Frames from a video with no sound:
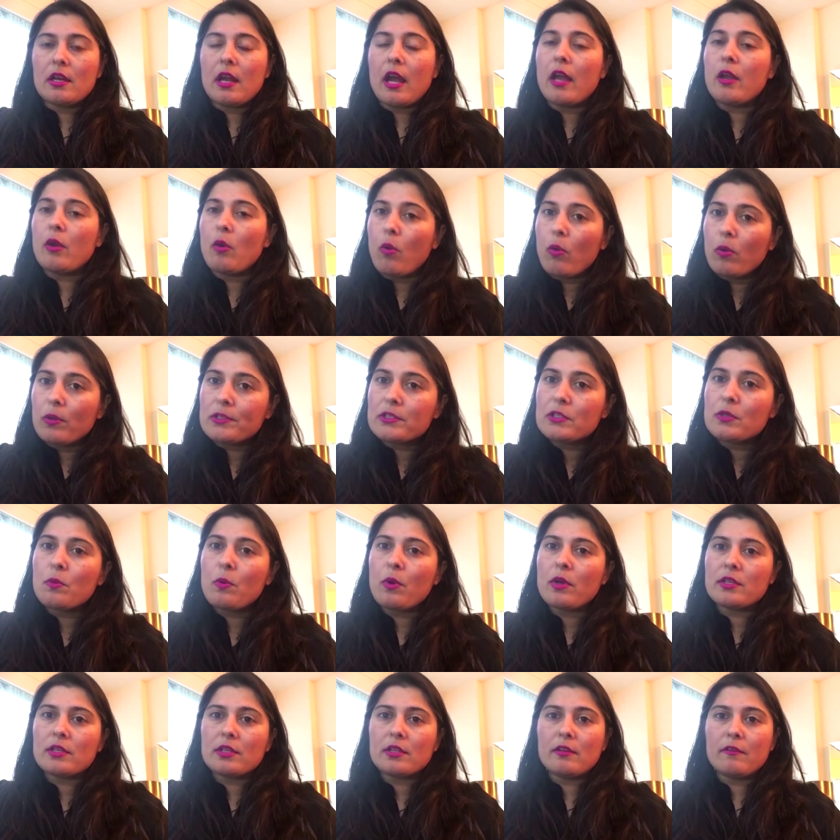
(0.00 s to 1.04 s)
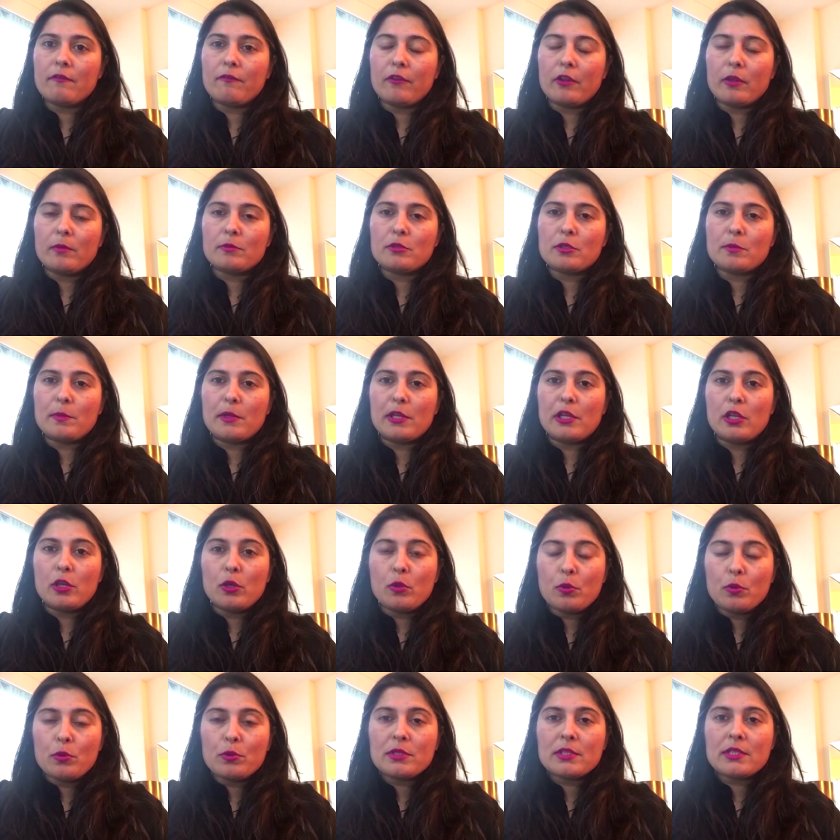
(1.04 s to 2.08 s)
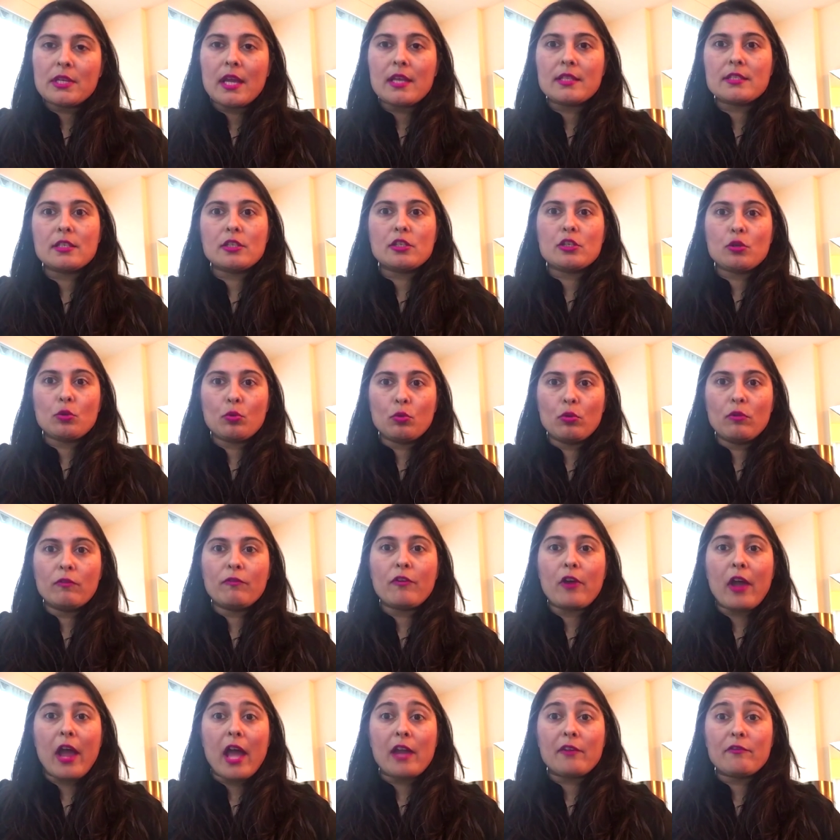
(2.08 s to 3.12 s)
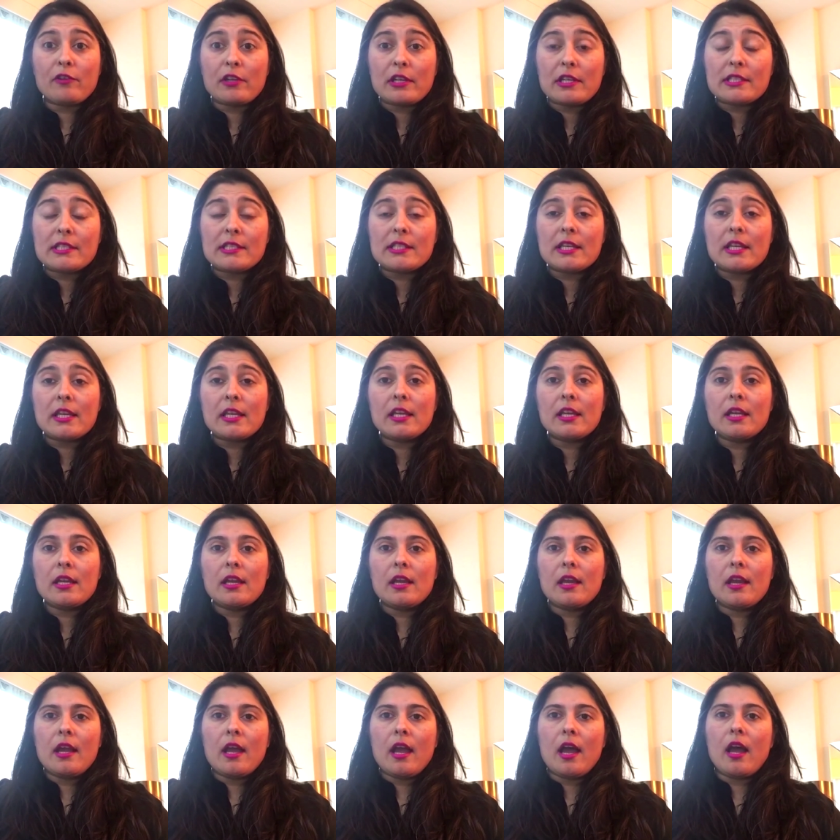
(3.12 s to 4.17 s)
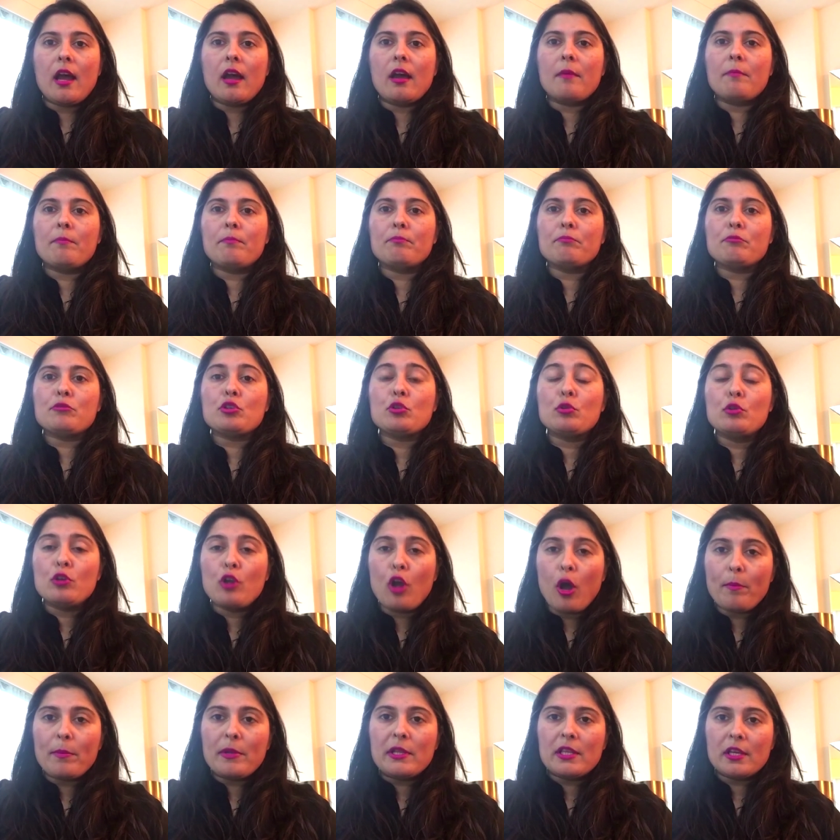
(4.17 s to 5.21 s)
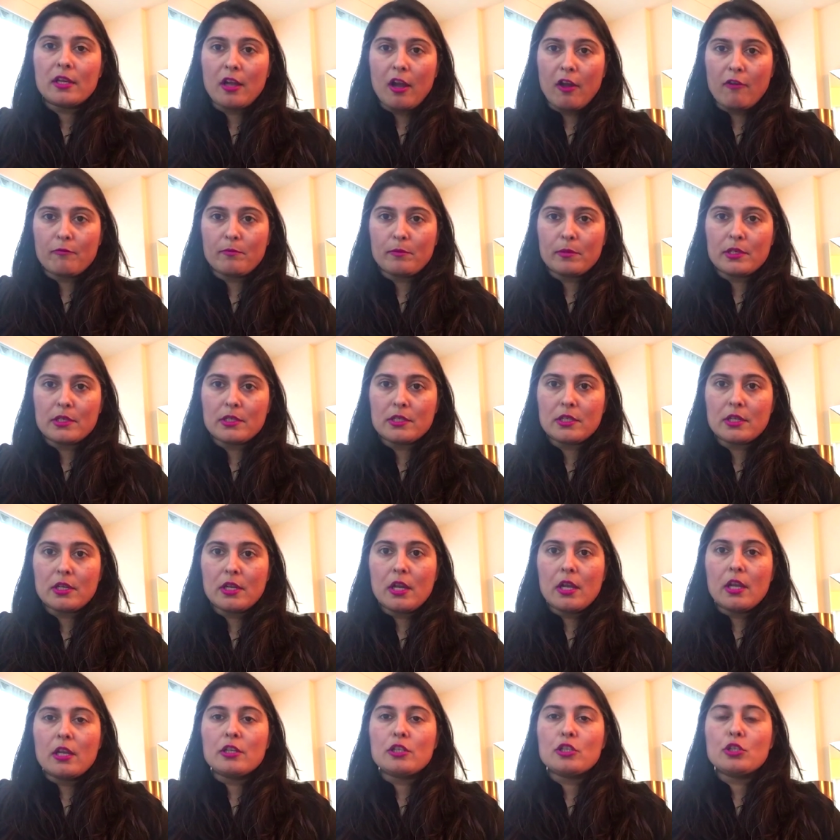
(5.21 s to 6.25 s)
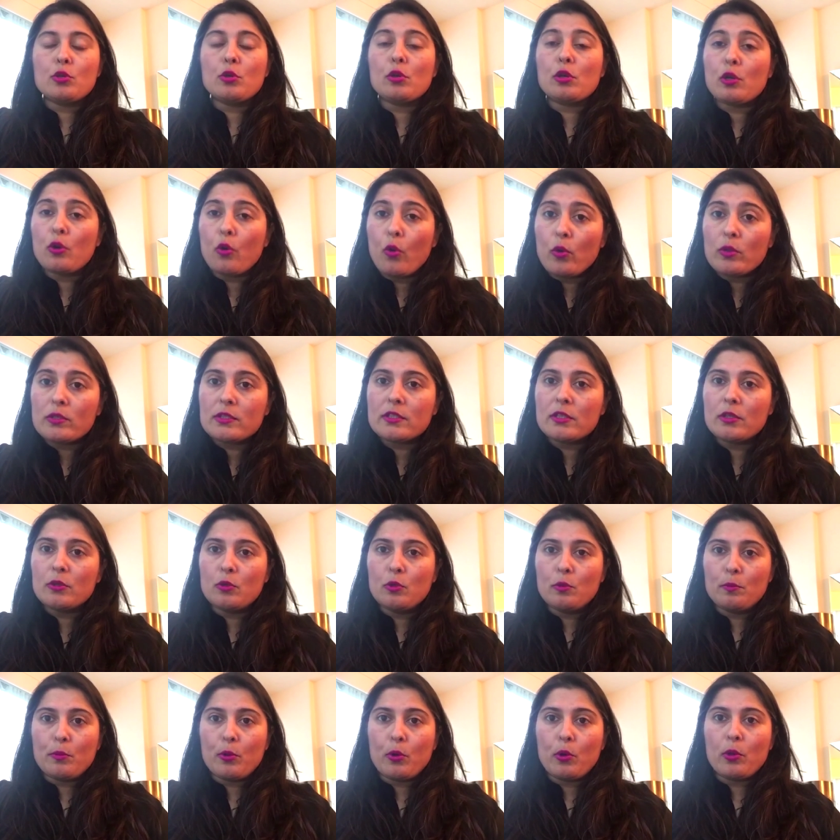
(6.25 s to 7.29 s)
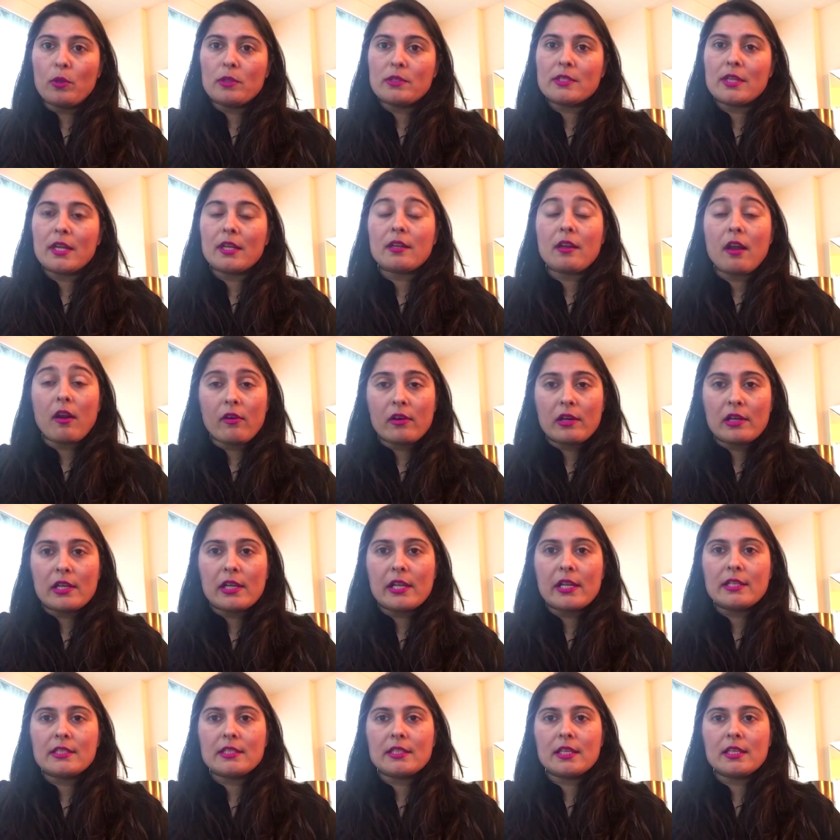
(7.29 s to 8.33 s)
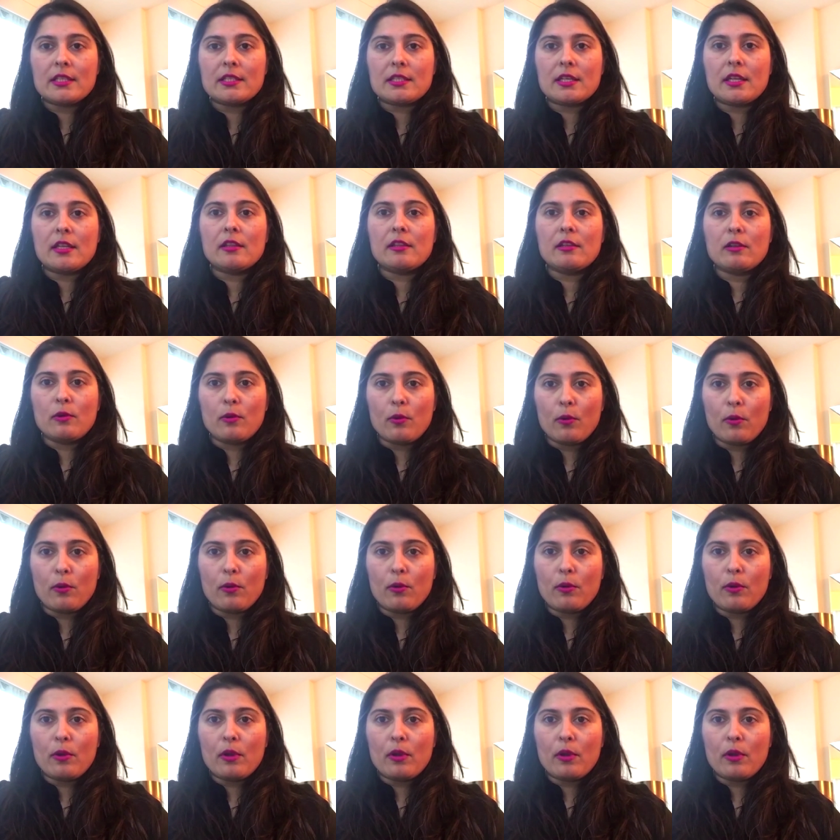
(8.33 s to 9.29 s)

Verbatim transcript: I also wanted the film to be used as a tool for advocacy, um, to lobby the government to close the loopholes that currently exist in the law.